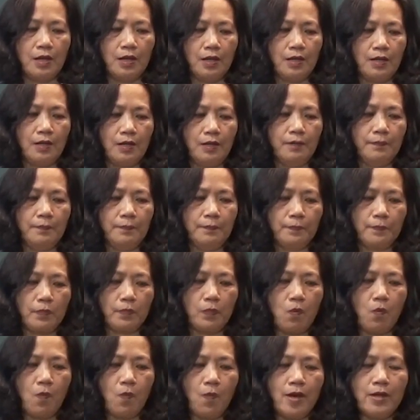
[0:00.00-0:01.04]

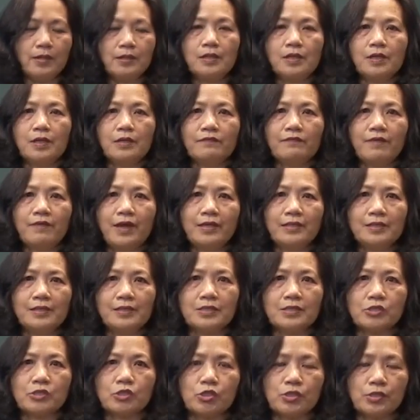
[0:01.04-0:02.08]
One
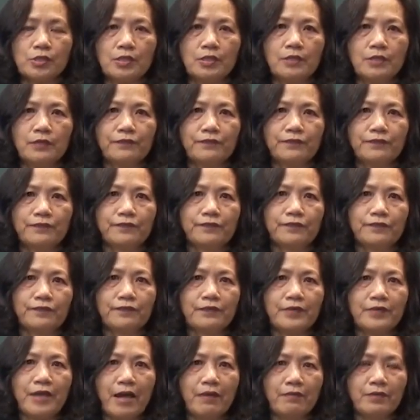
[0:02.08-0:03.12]
advantage of
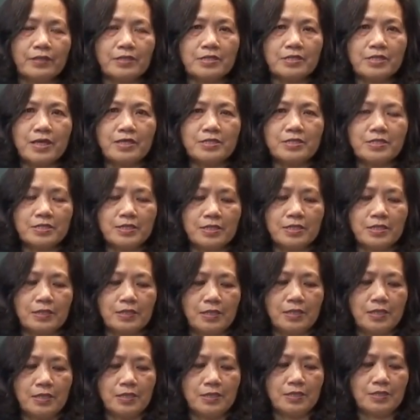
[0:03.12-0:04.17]
direct
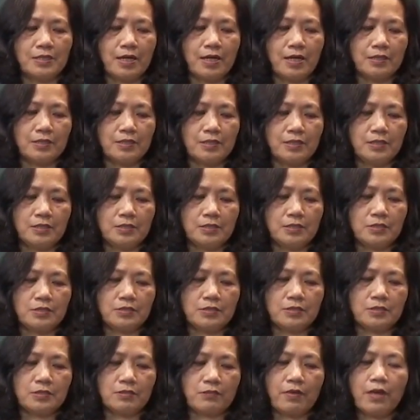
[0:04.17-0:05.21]
testing is that
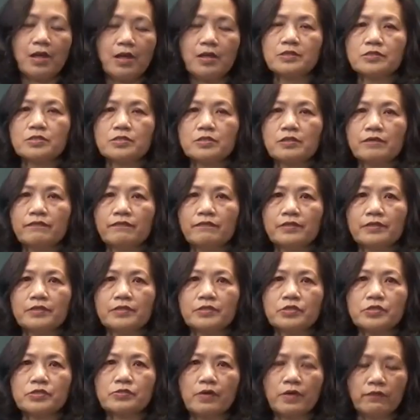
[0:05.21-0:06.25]
it's
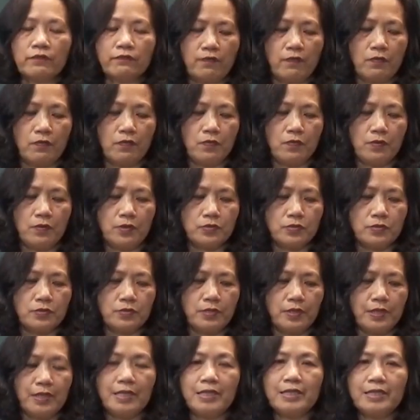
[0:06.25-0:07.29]
relatively straightforward
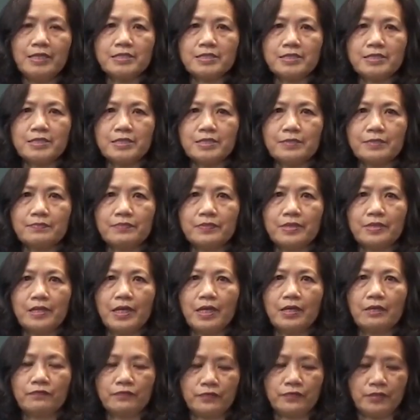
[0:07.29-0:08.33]
to elicit
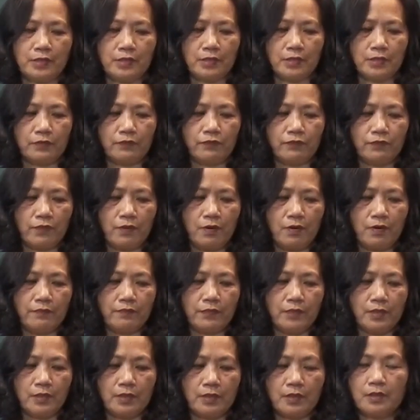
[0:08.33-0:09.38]
behavior
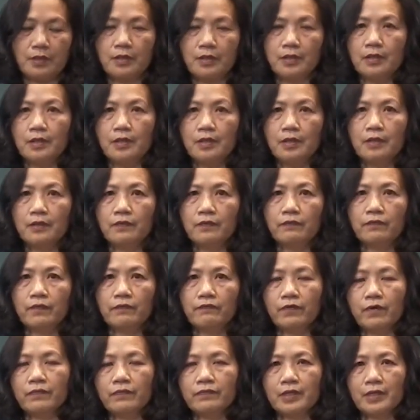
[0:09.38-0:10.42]
from
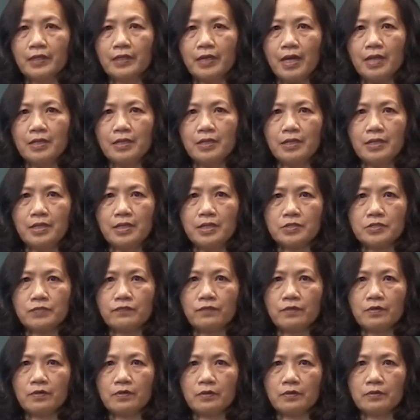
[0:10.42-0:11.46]
the candidates
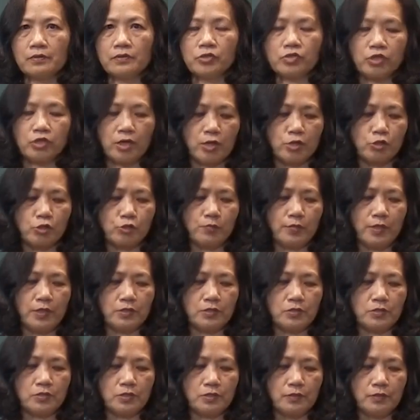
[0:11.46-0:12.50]
for
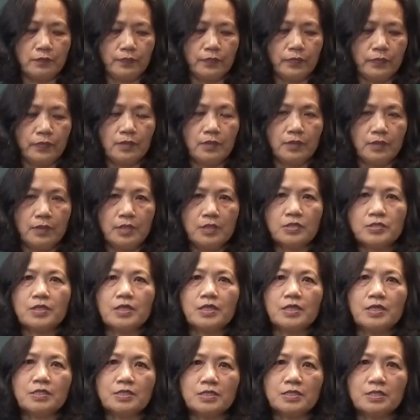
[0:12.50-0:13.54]
judgment. It's
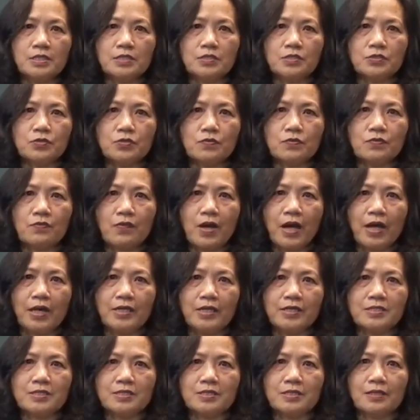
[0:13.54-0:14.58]
easy to
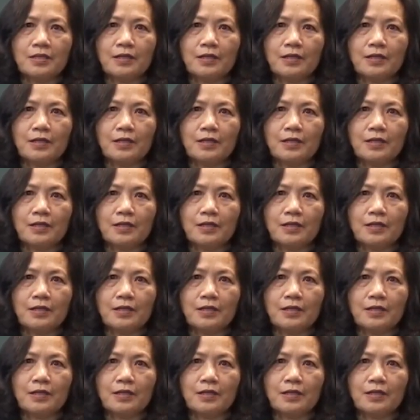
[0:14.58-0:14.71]
write